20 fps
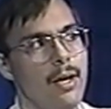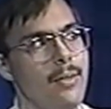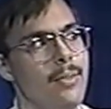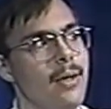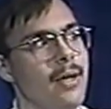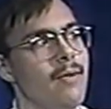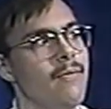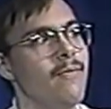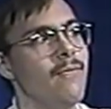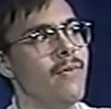
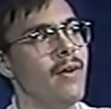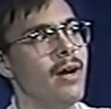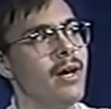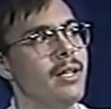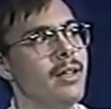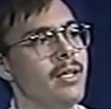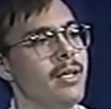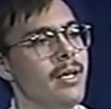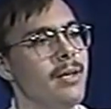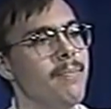And then
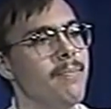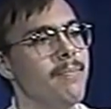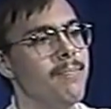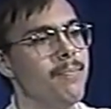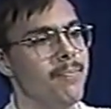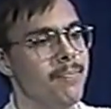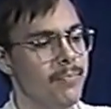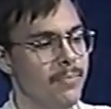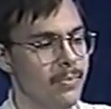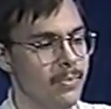finally,
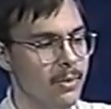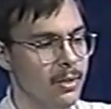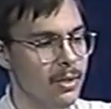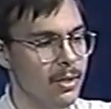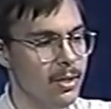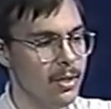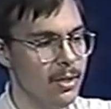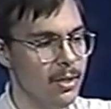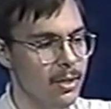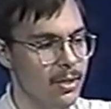
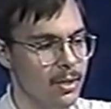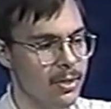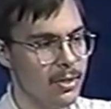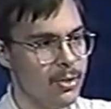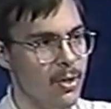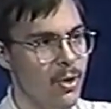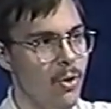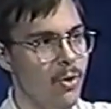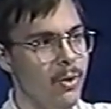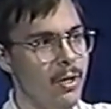
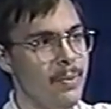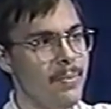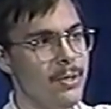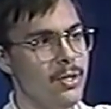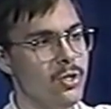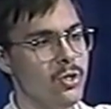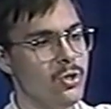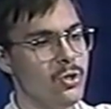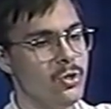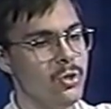slowly
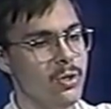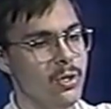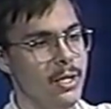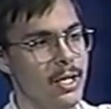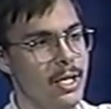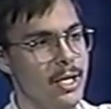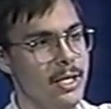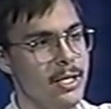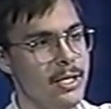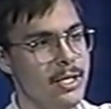but
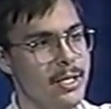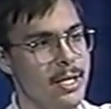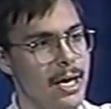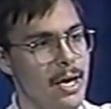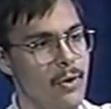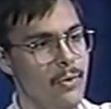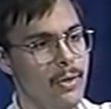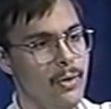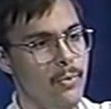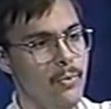surely,
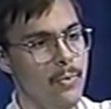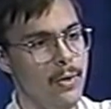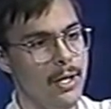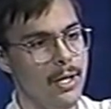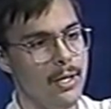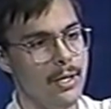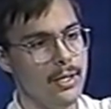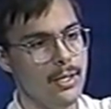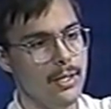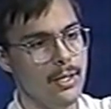down it
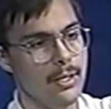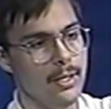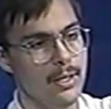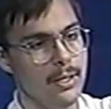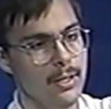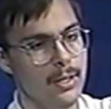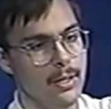went.